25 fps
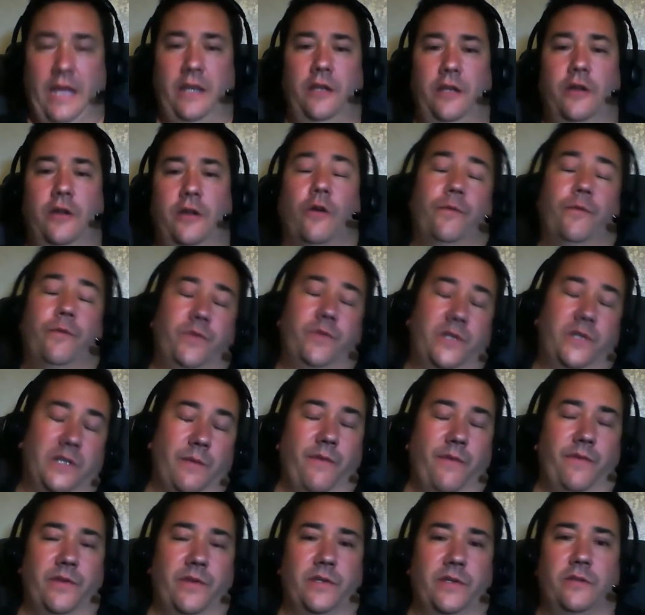You know, and
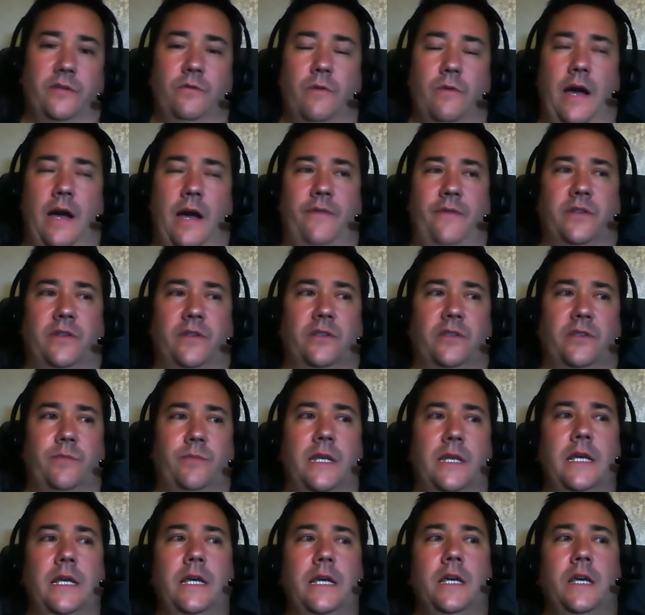some of us do, obviously,
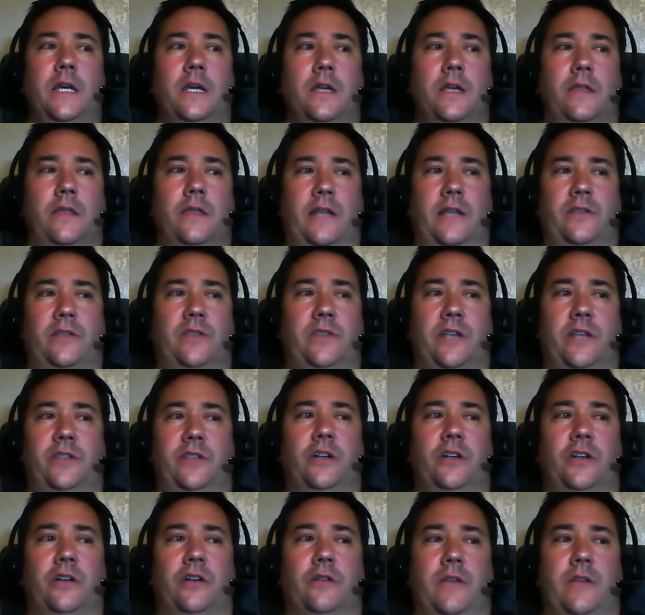but
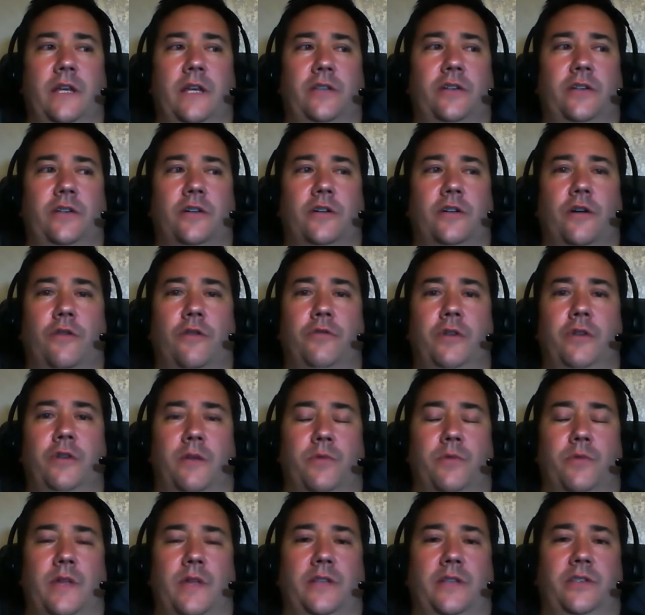that's your code
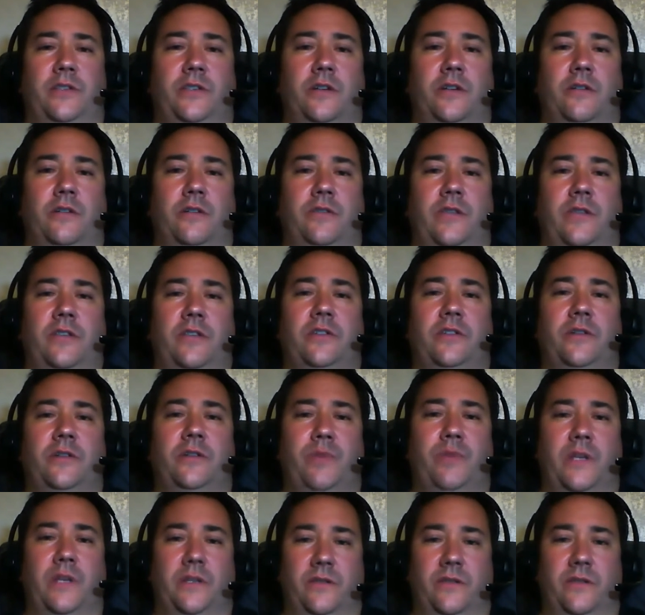number. That's your
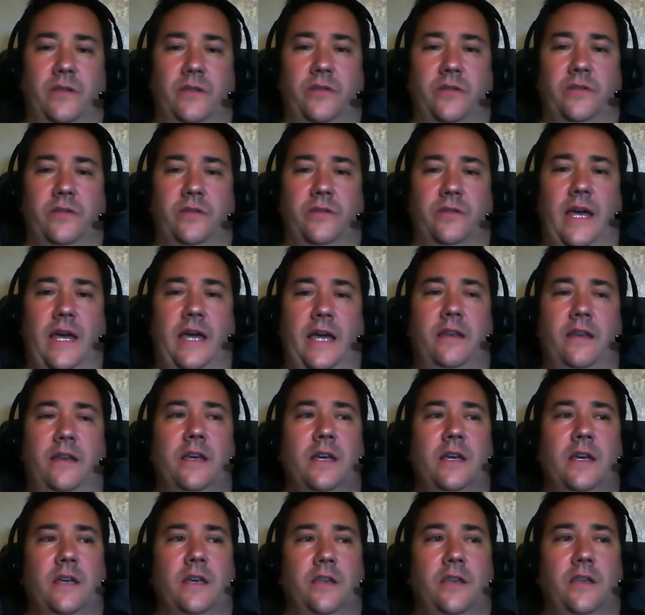business. That,
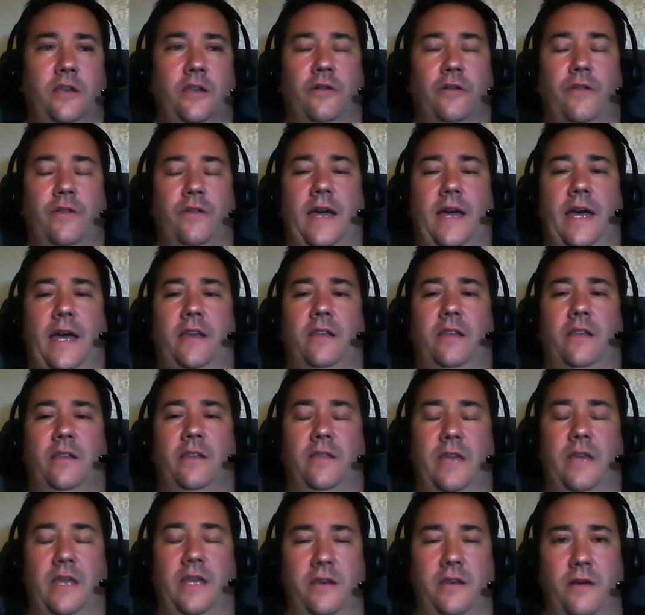you know,
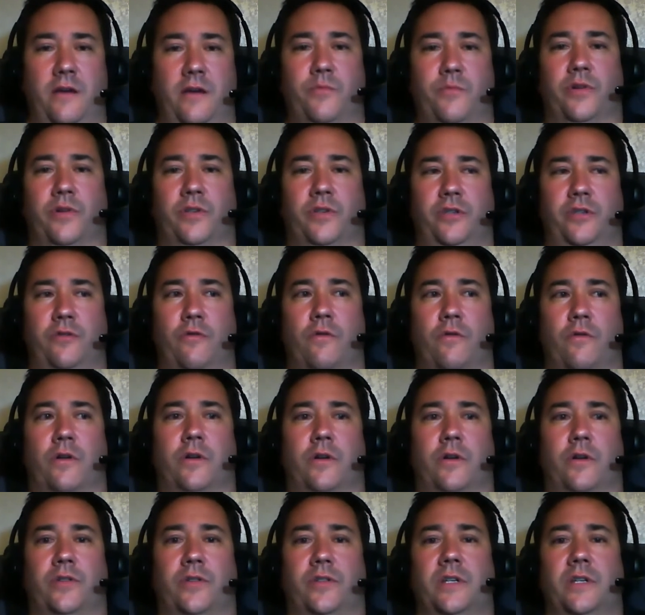that number's
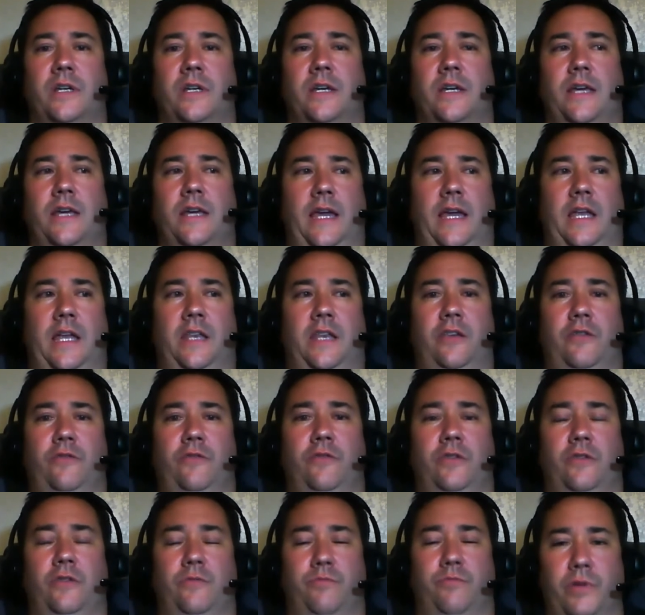yours, and
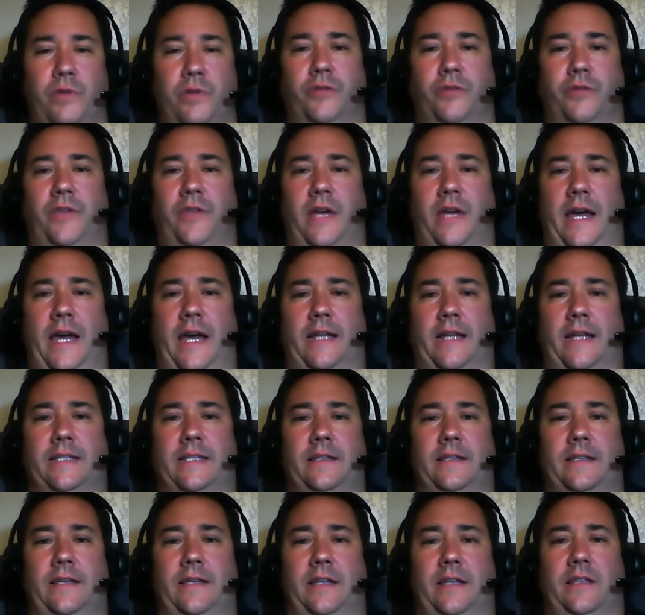you build that.
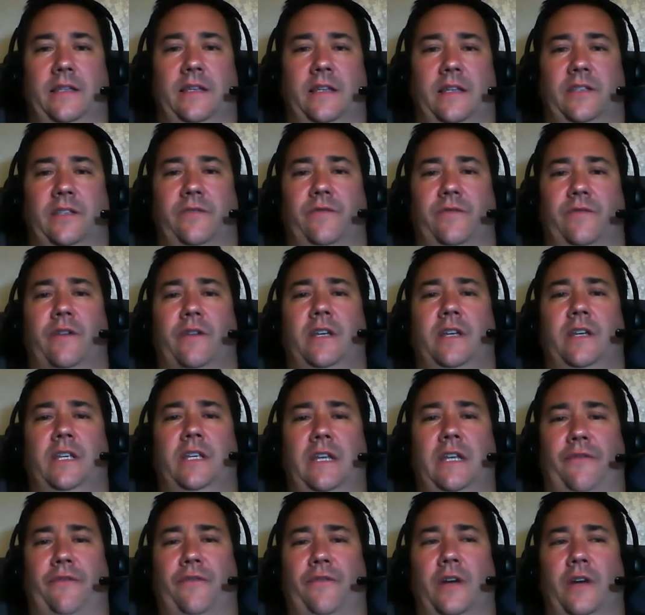It's very
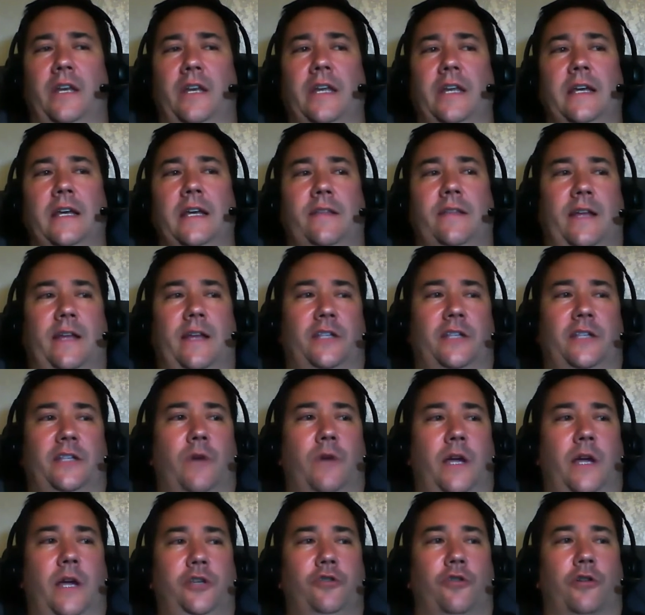different. That's
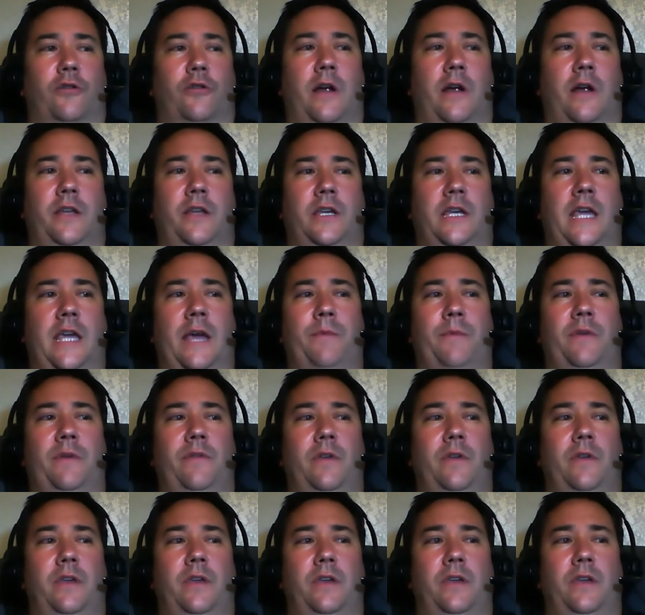why I joke around. You
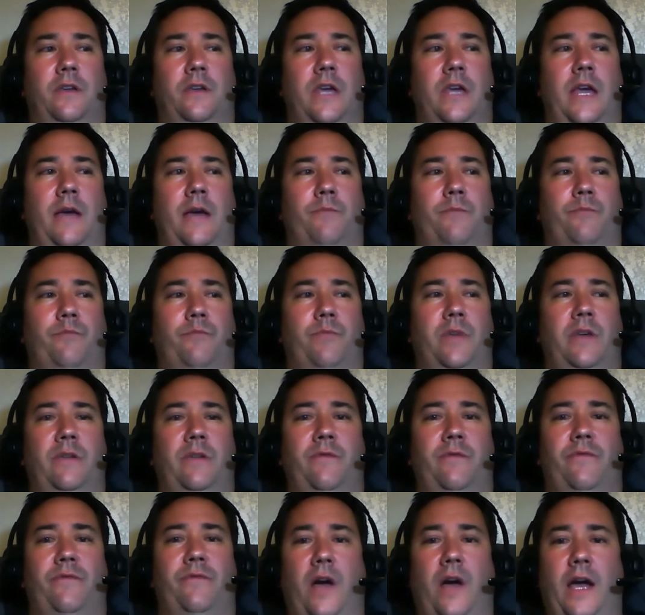can't
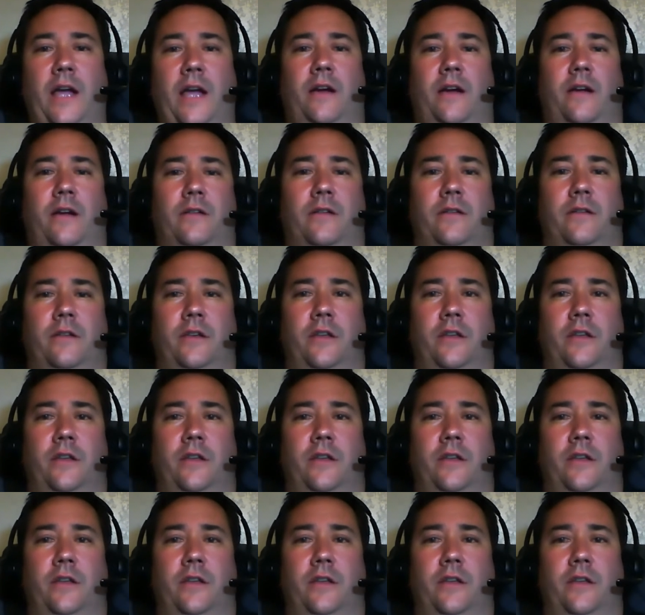be fired.